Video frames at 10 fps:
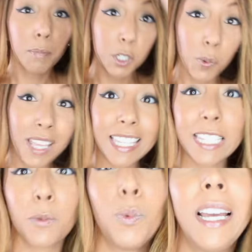Between
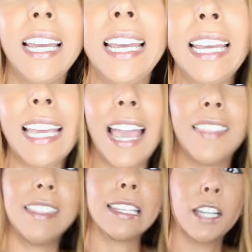this wig
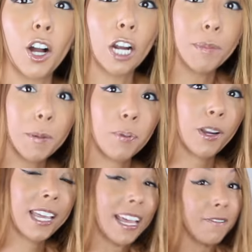and this army print,